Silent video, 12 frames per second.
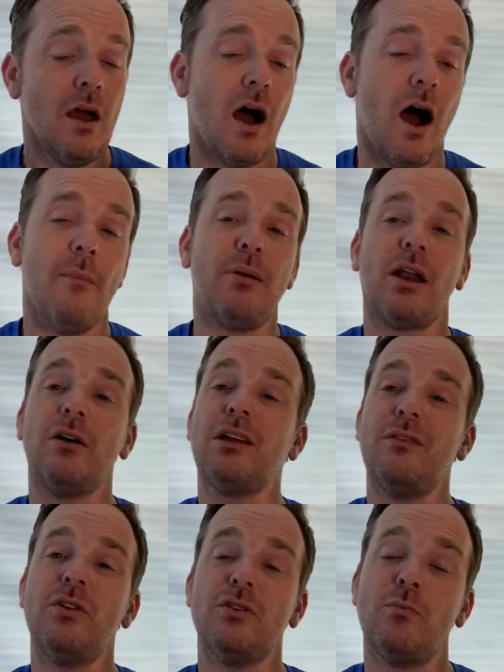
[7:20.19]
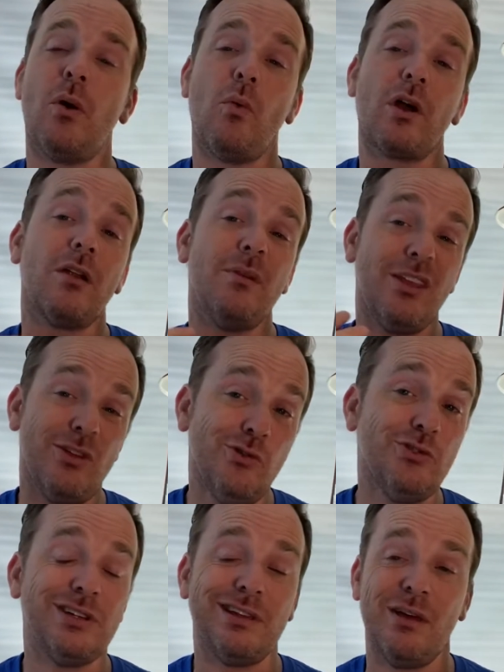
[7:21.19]
Uh, but I'll give you, but we're going to be
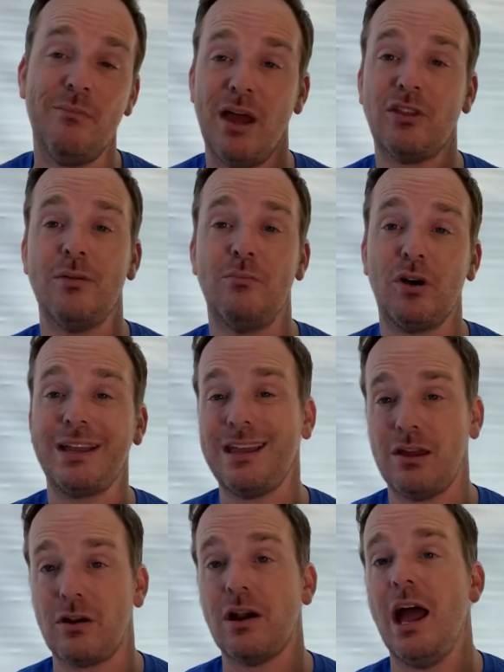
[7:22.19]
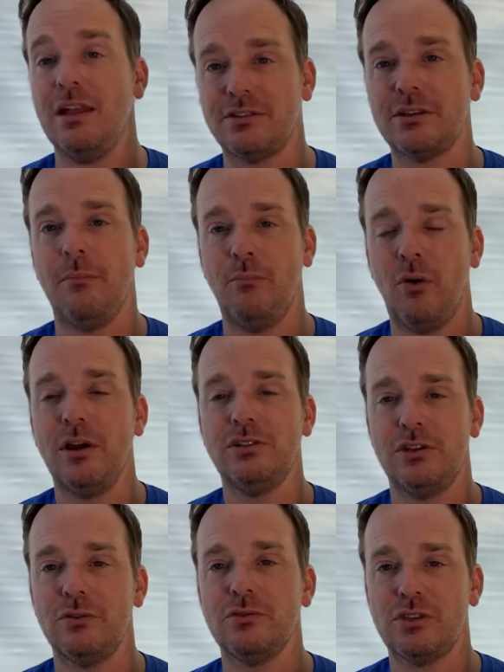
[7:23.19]
using the method book here at some point
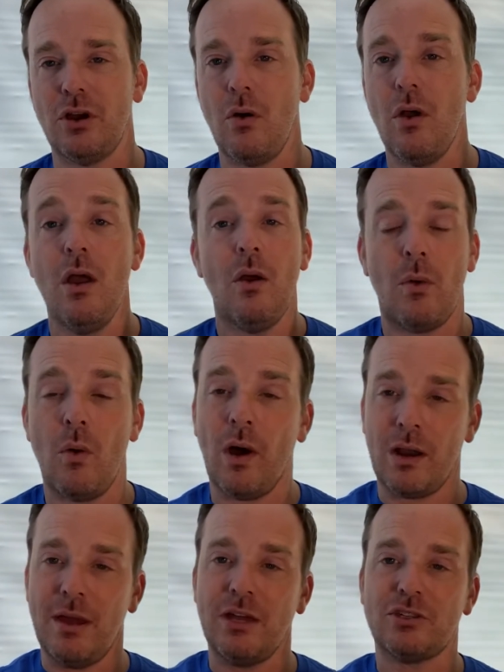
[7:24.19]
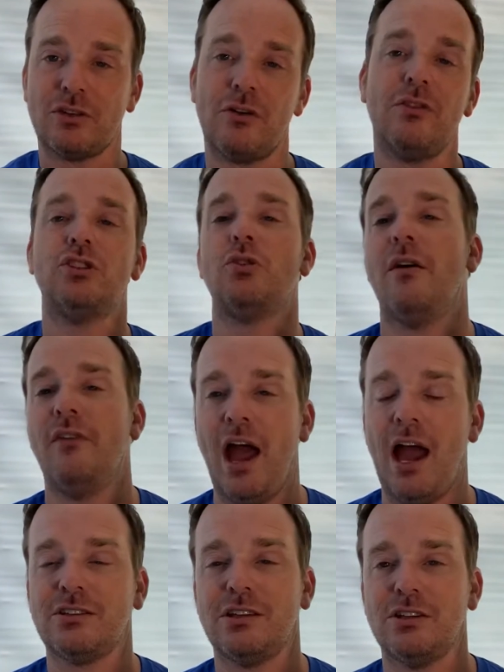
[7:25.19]
too. So we want to make sure that you have
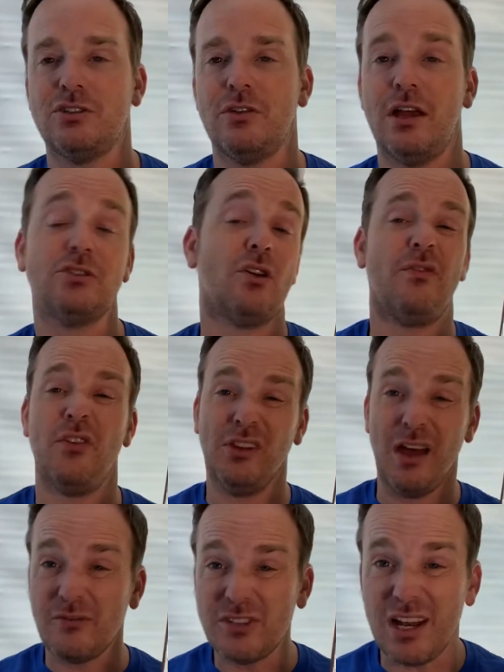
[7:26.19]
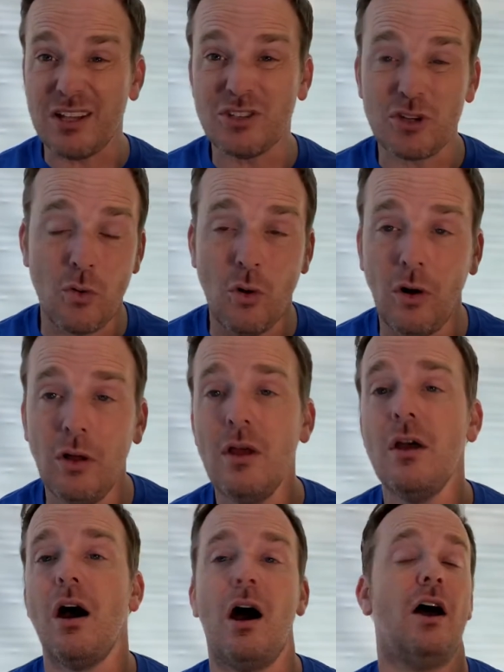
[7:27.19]
access to that. So if you left it at school,
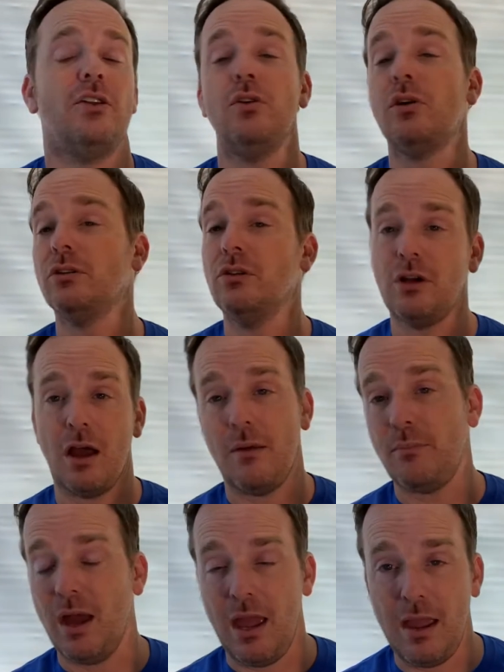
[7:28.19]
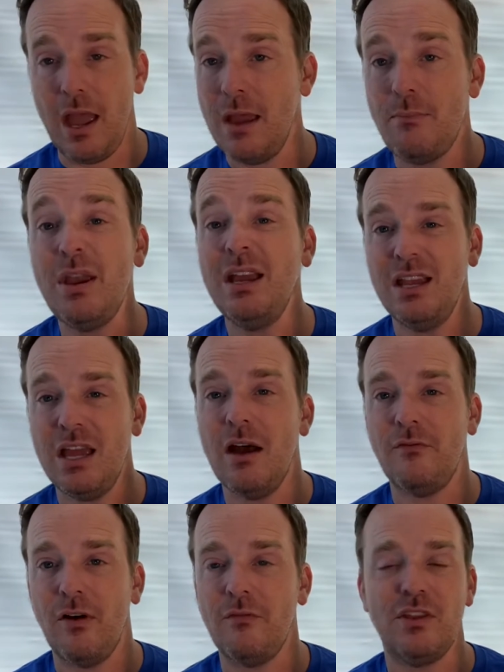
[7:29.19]
uh, you can look up a, a,
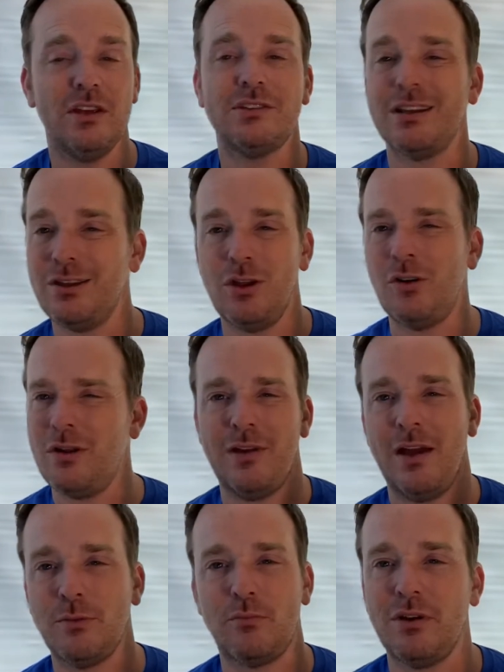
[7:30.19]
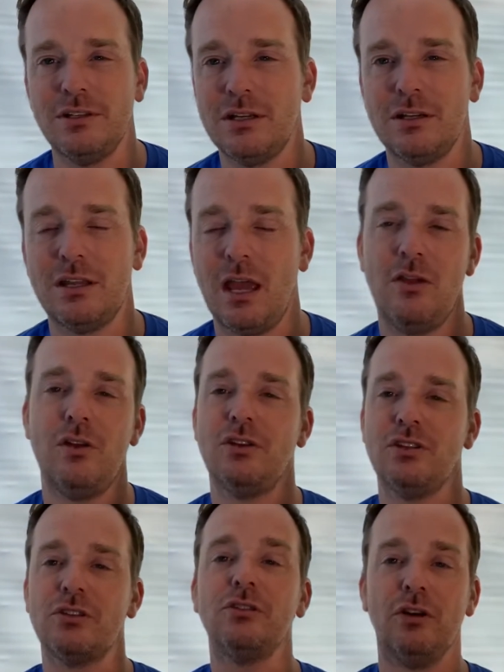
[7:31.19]
PDF of this and you don't even have to print it. Okay. You can
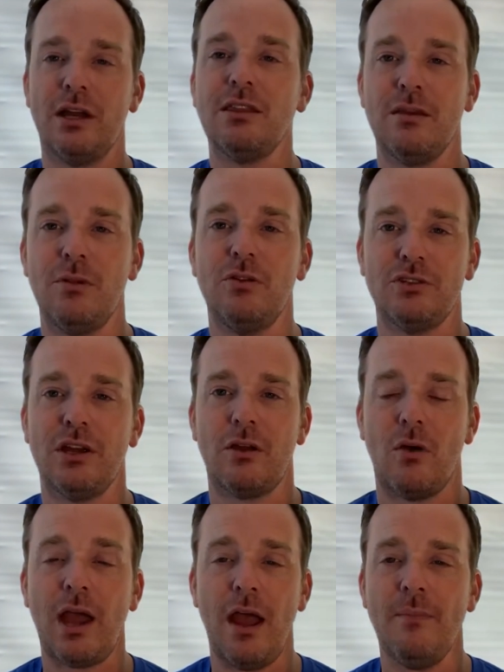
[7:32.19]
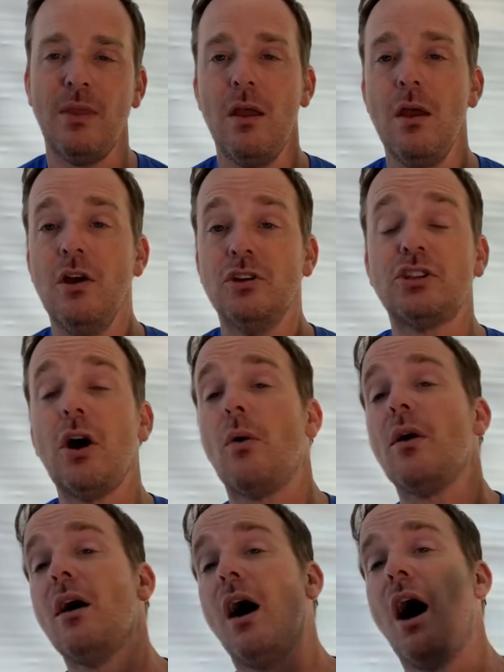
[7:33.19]
just look at the music. Okay. So,
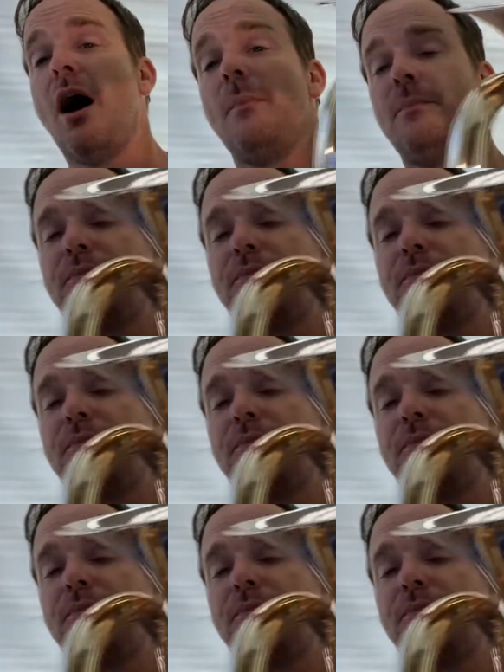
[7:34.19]
um,